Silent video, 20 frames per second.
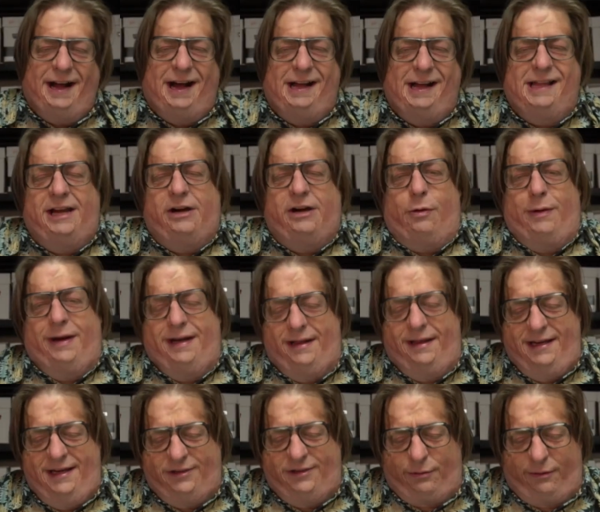I like going into
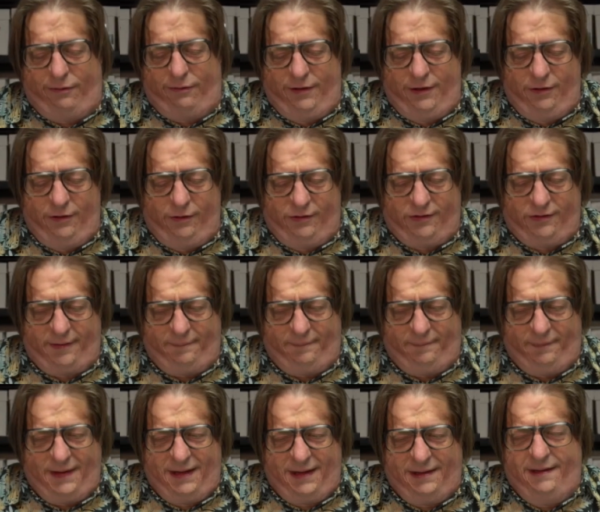these reviews
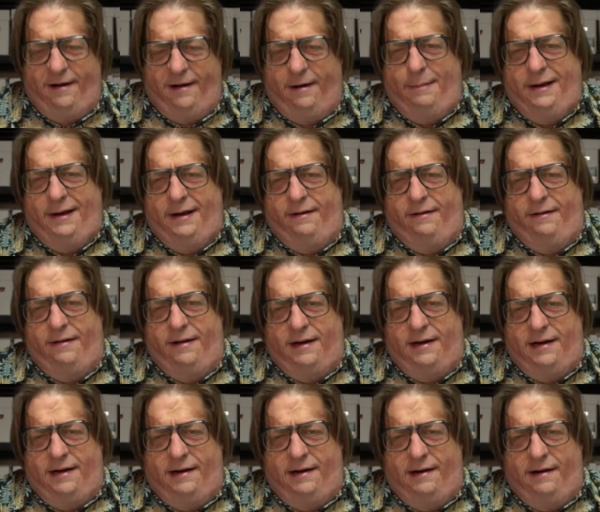a little bit
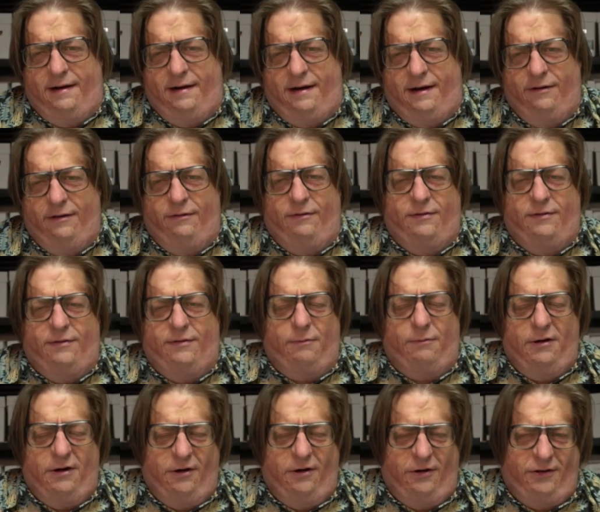
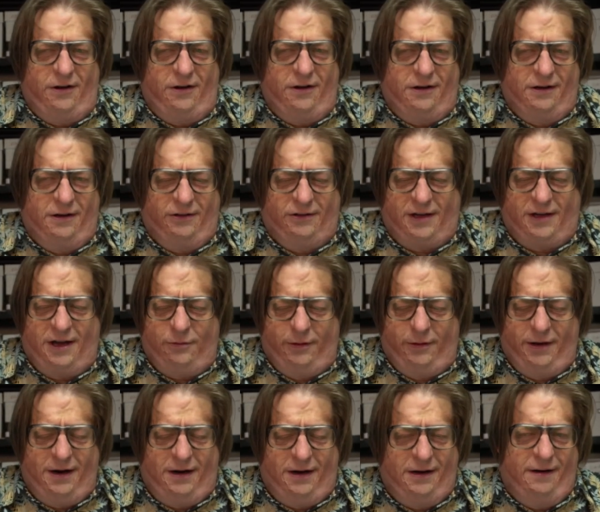unrehearsed and
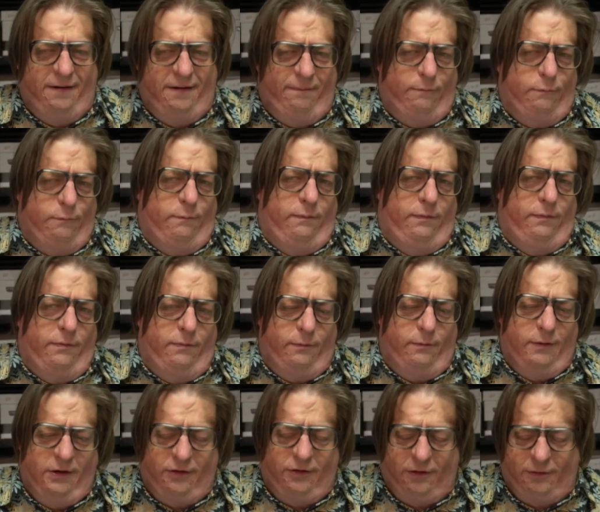unscheduled and
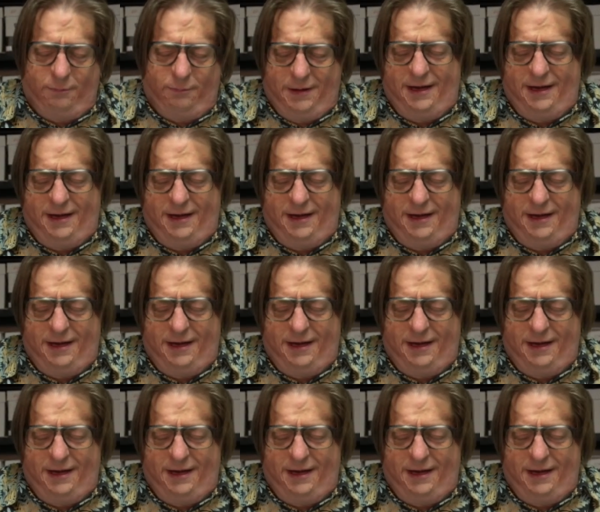unresearched.